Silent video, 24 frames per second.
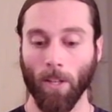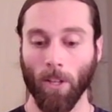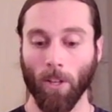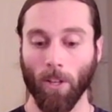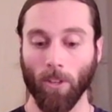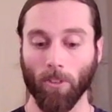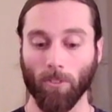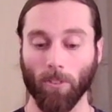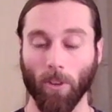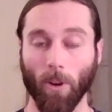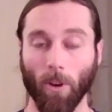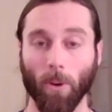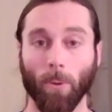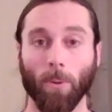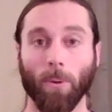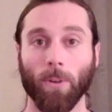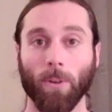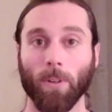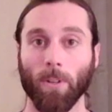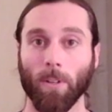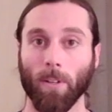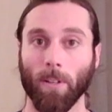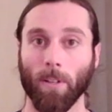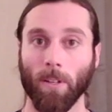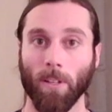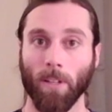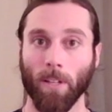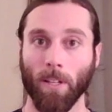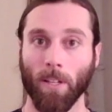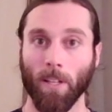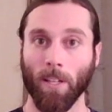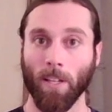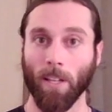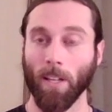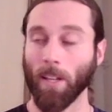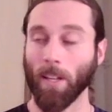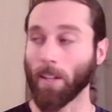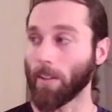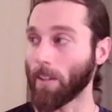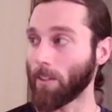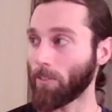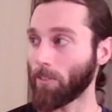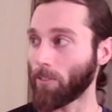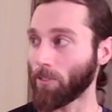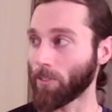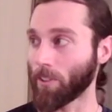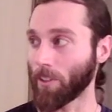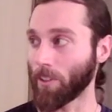So,
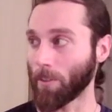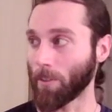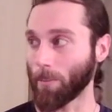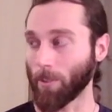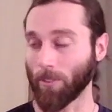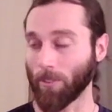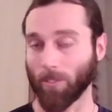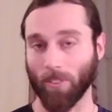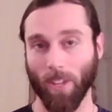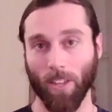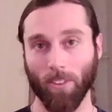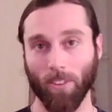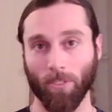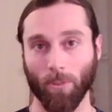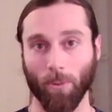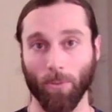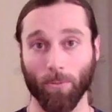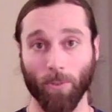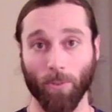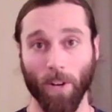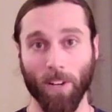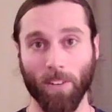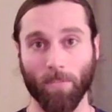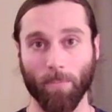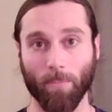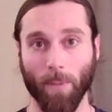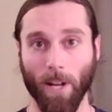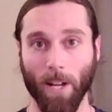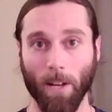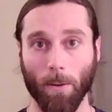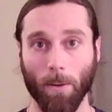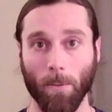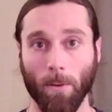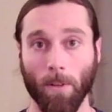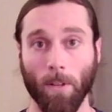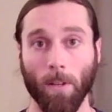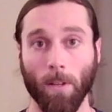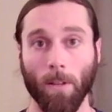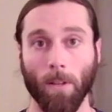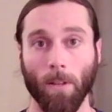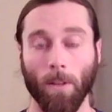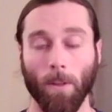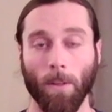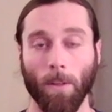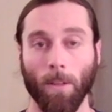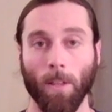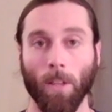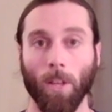this is going to be sent to a friend of mine
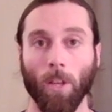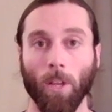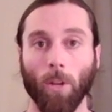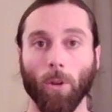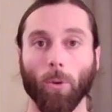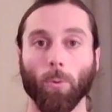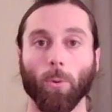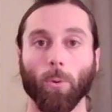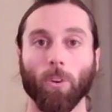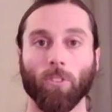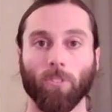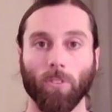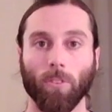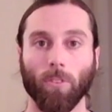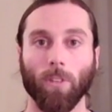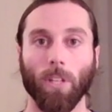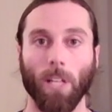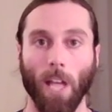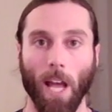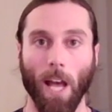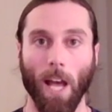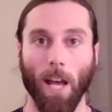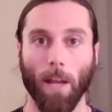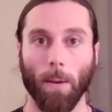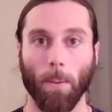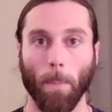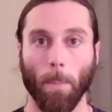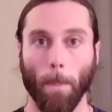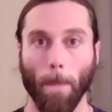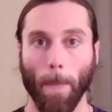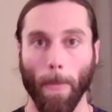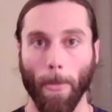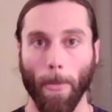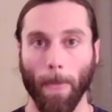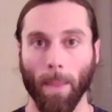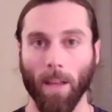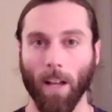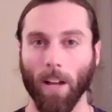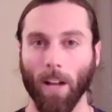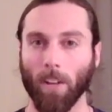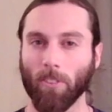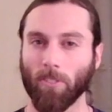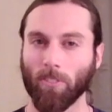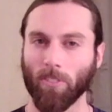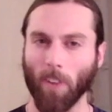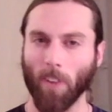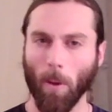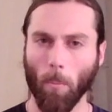who recently had a
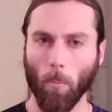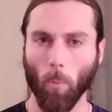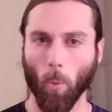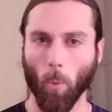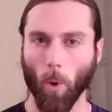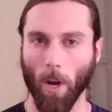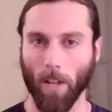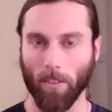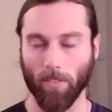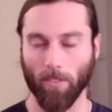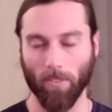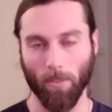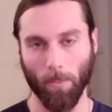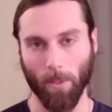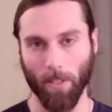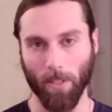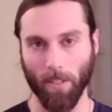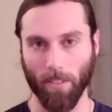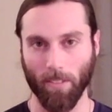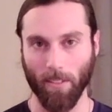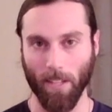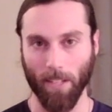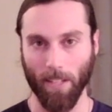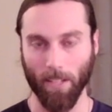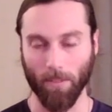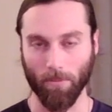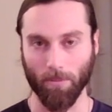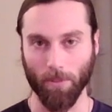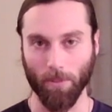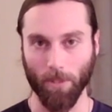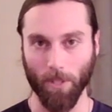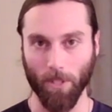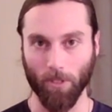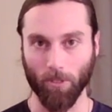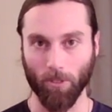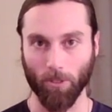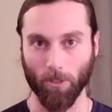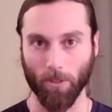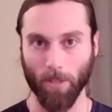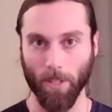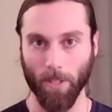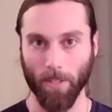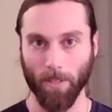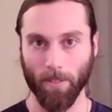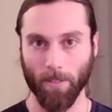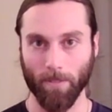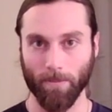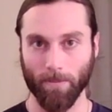somewhat debilitating foot injury.
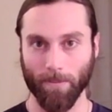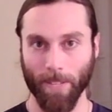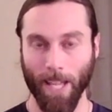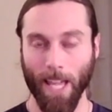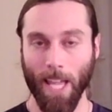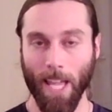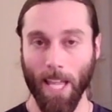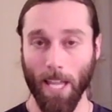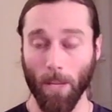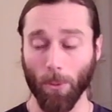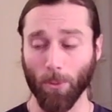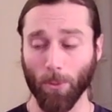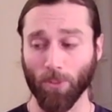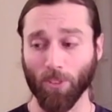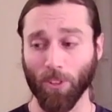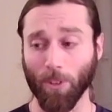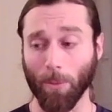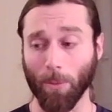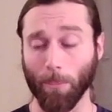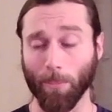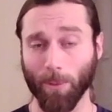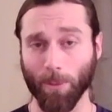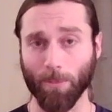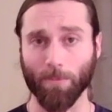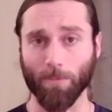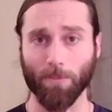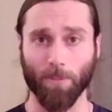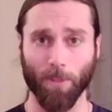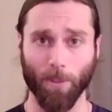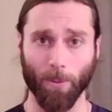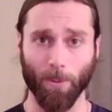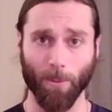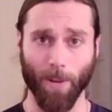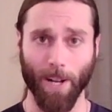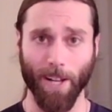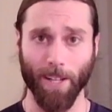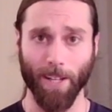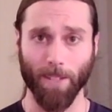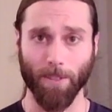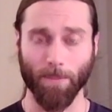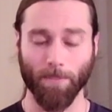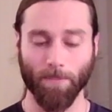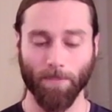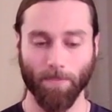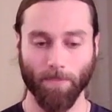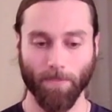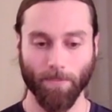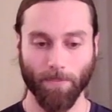He was in a boot for a while.
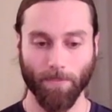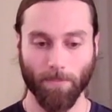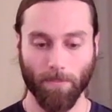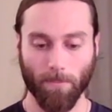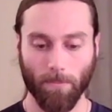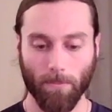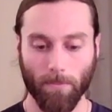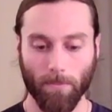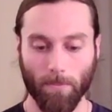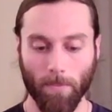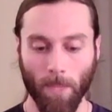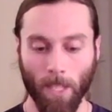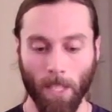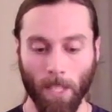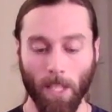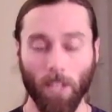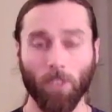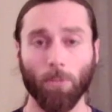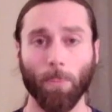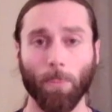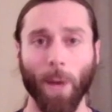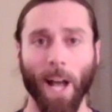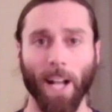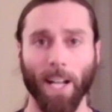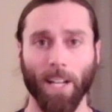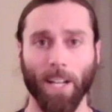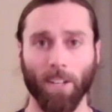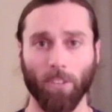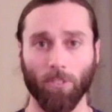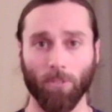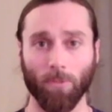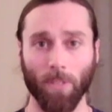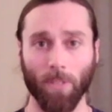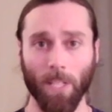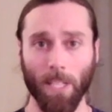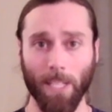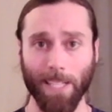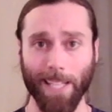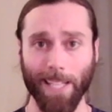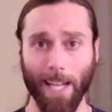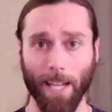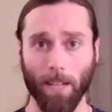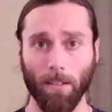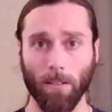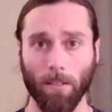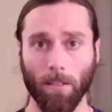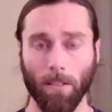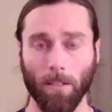He's back on his feet again,